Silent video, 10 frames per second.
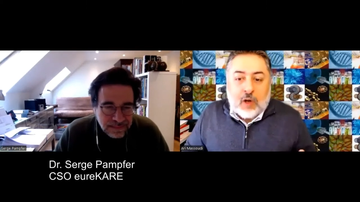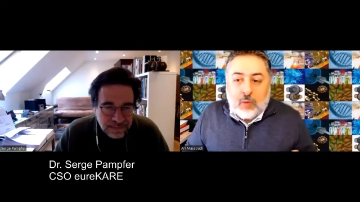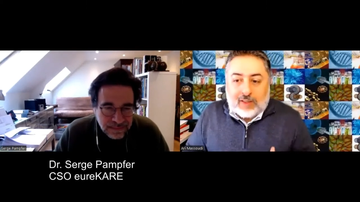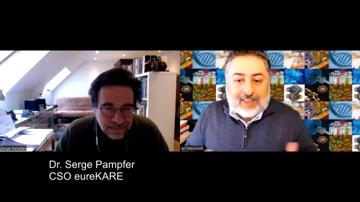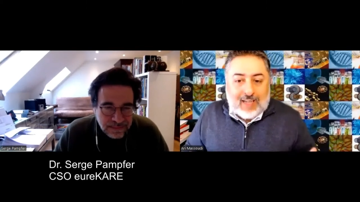
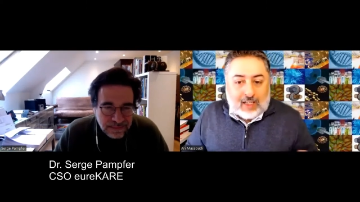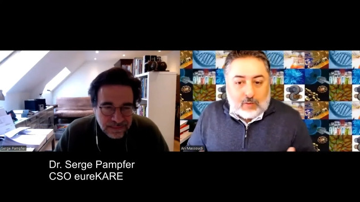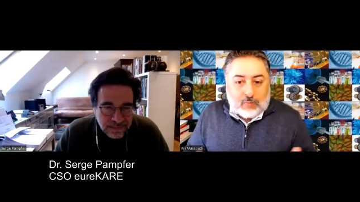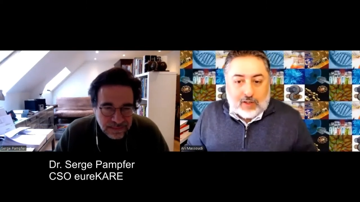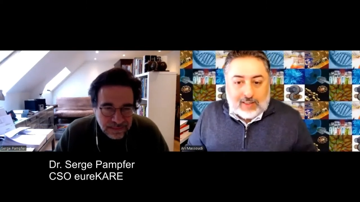Speaker 1: know what
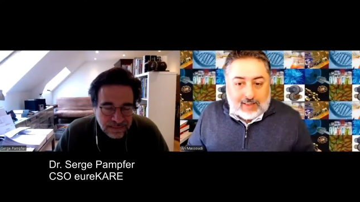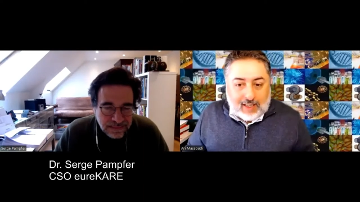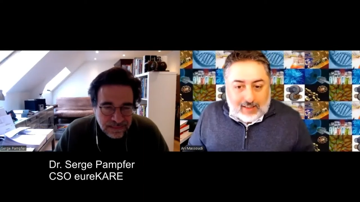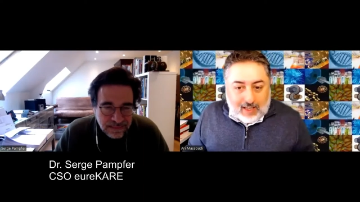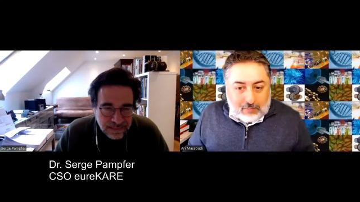startup was at
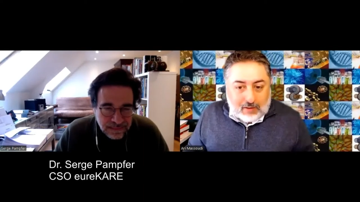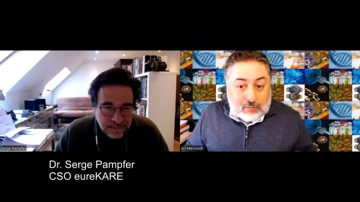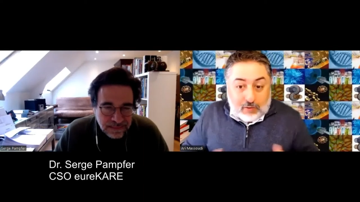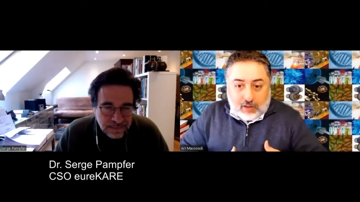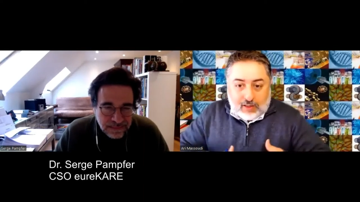that time, and
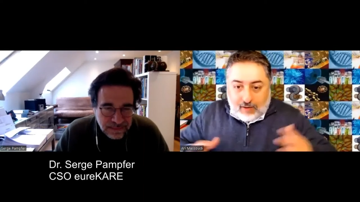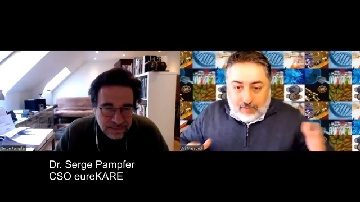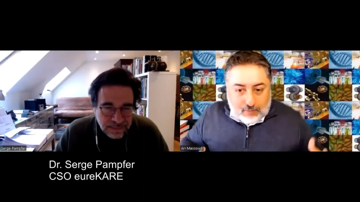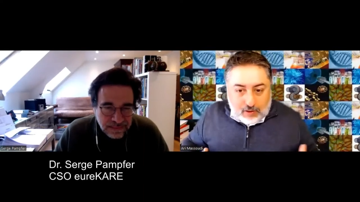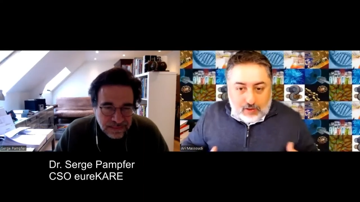we didn't
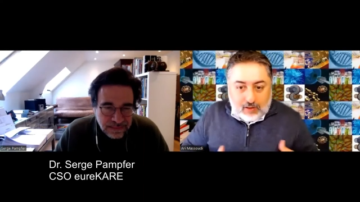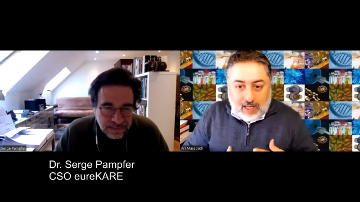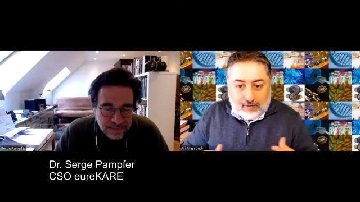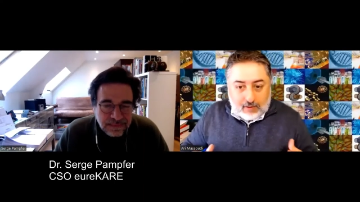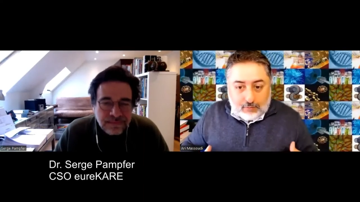have we
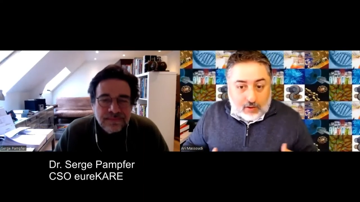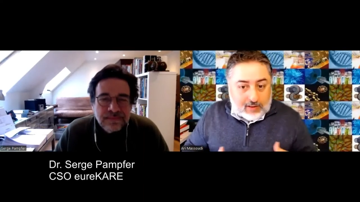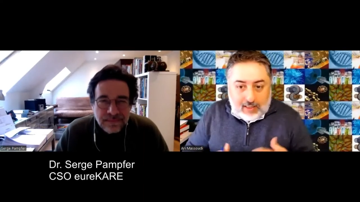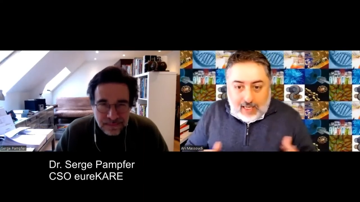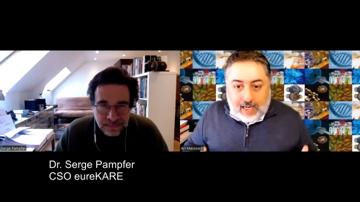didn't have in
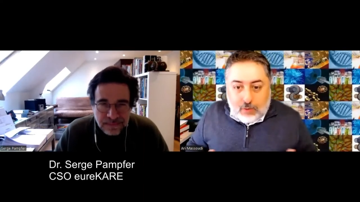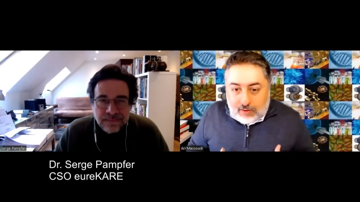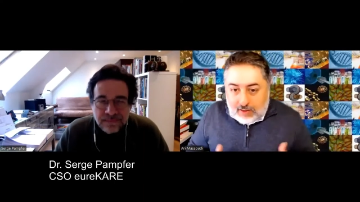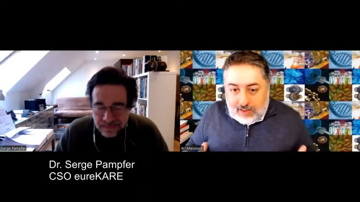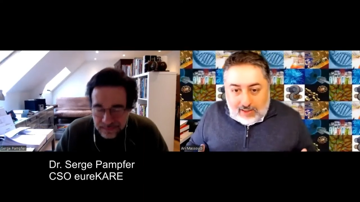France any
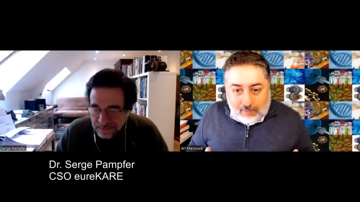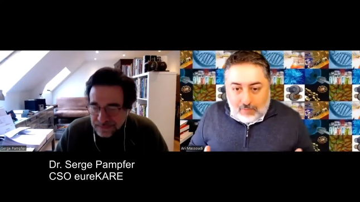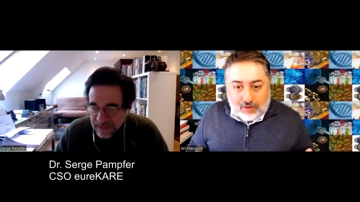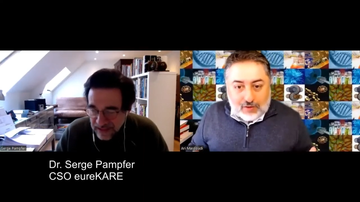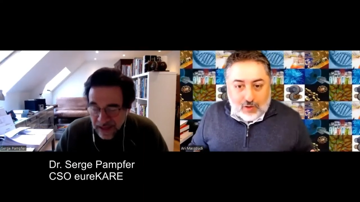
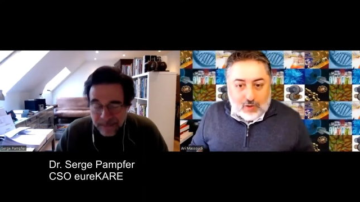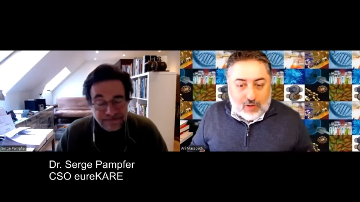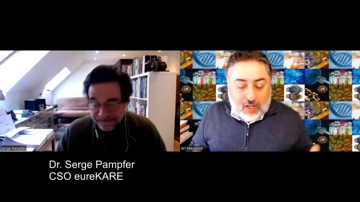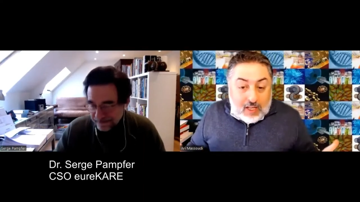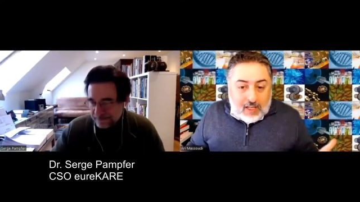ecosystem. And yeah. So,
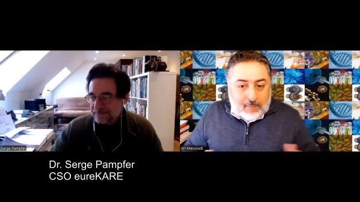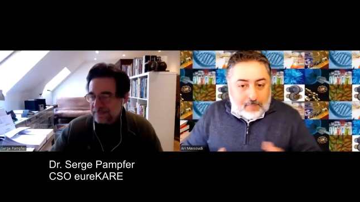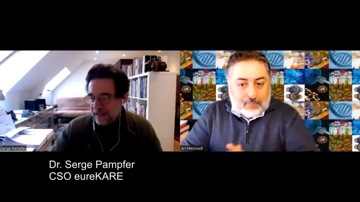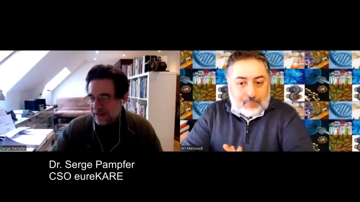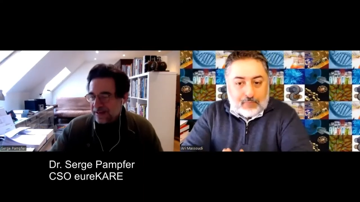
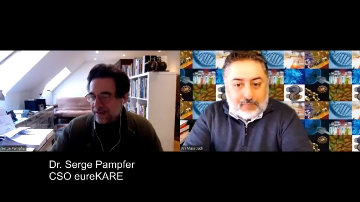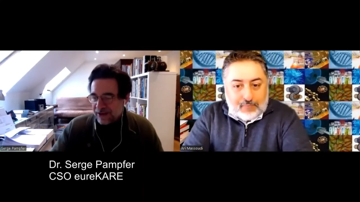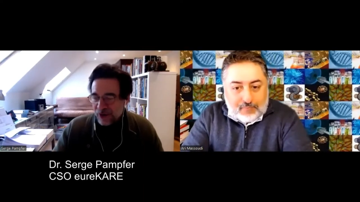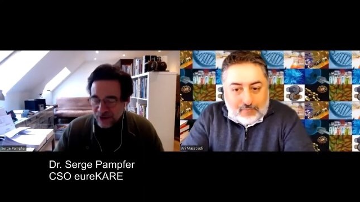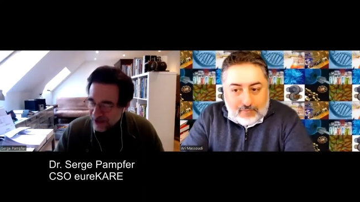
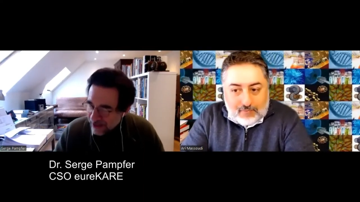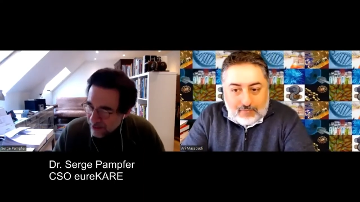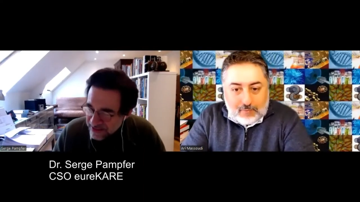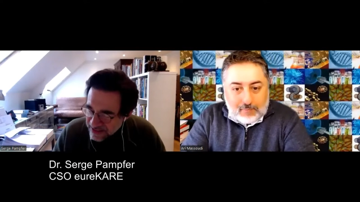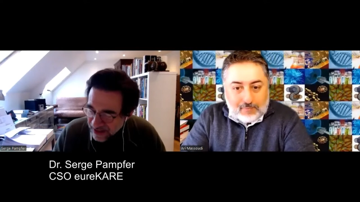
Speaker 2: okay,
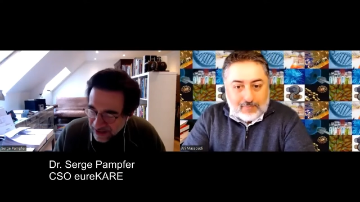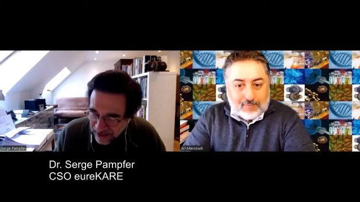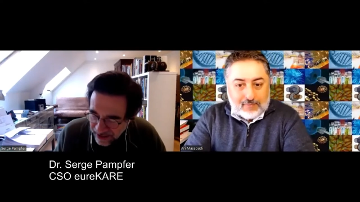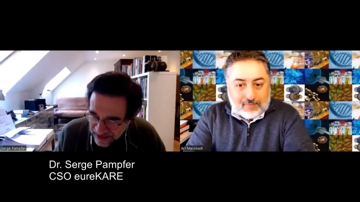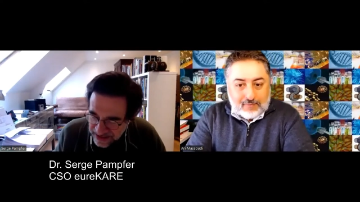it's
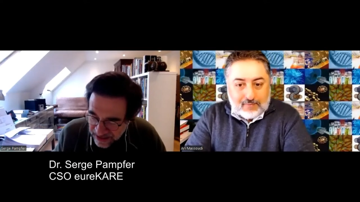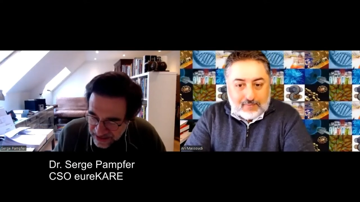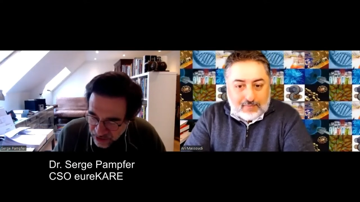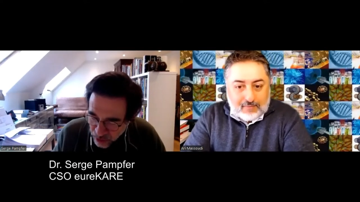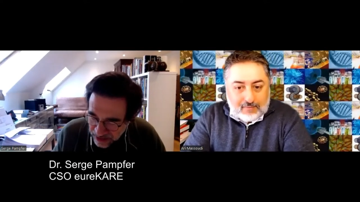a it's
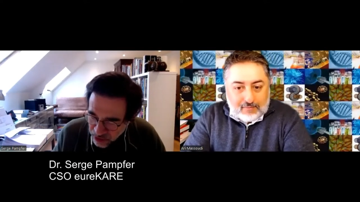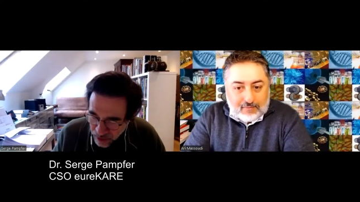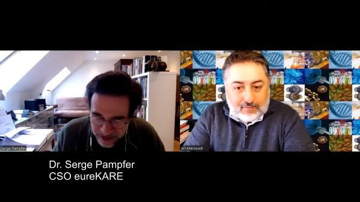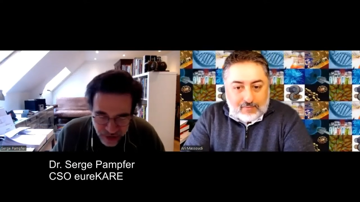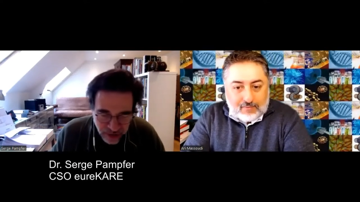it's a great
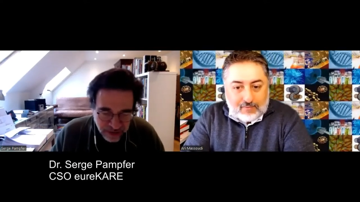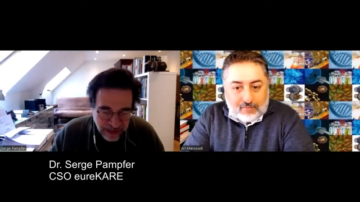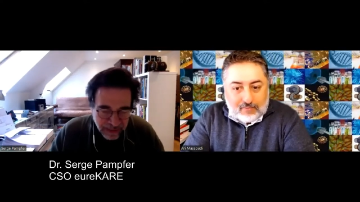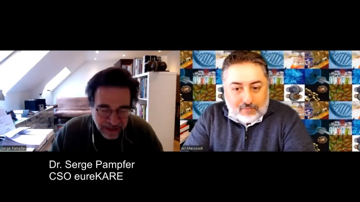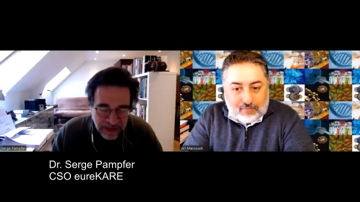question.
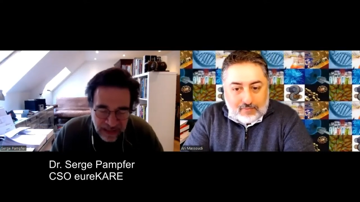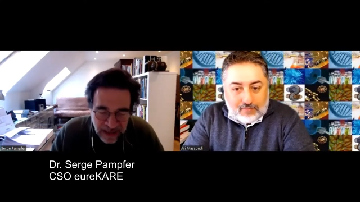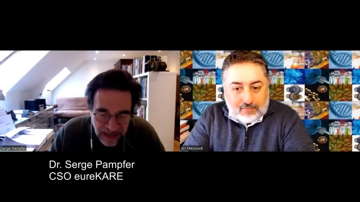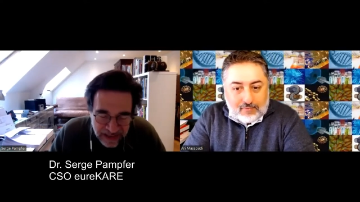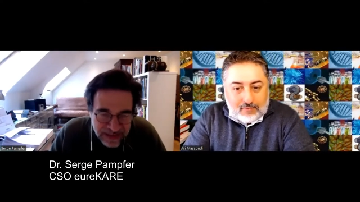I mean,
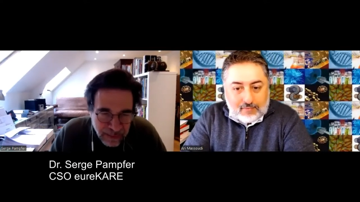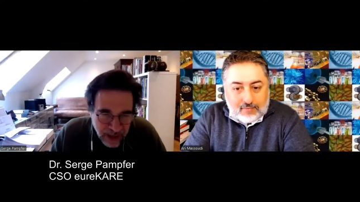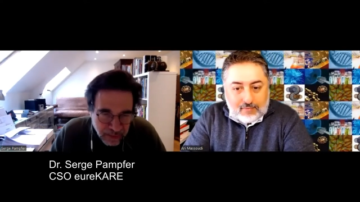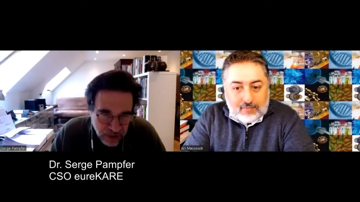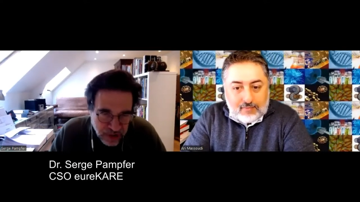I did
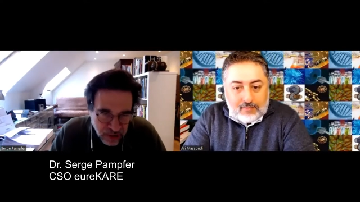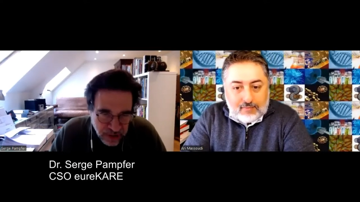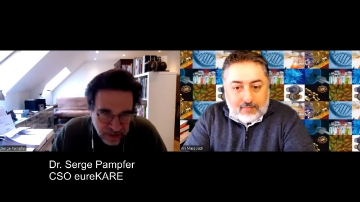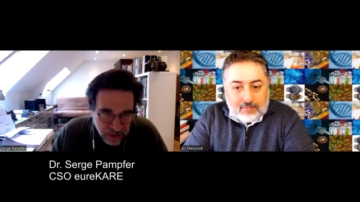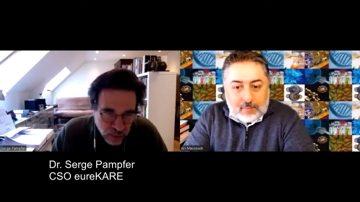my postdoc
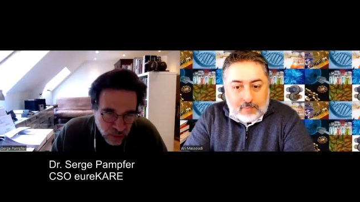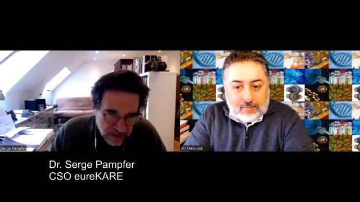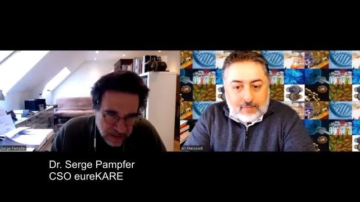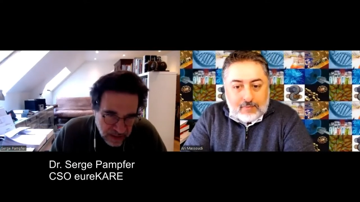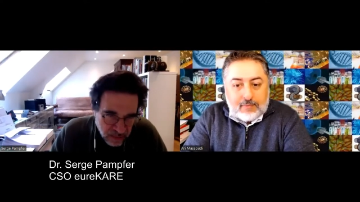in the U
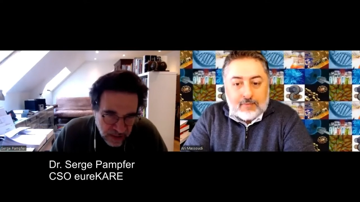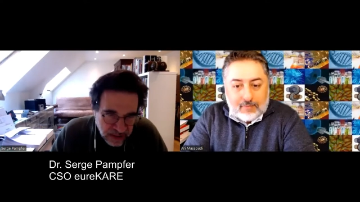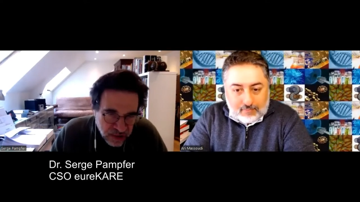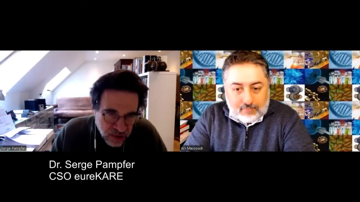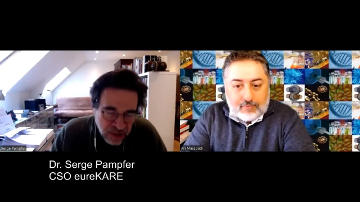S,
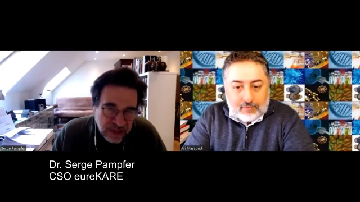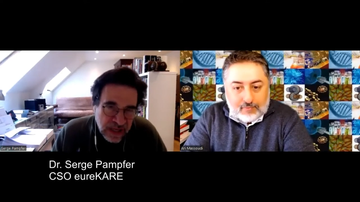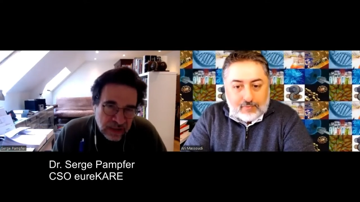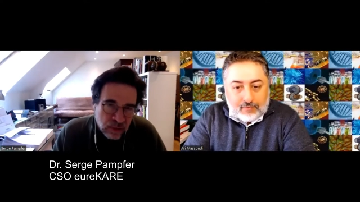right? Just at the